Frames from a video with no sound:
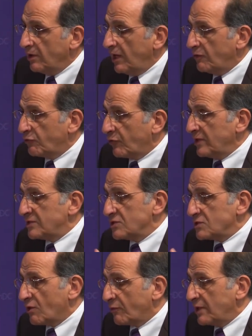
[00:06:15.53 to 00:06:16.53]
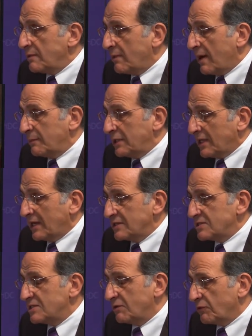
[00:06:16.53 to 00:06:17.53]
and France is already bombing not in
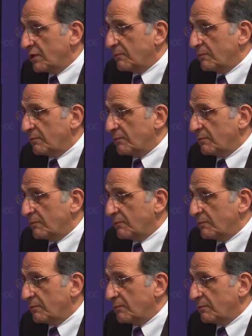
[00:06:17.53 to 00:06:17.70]
Syria,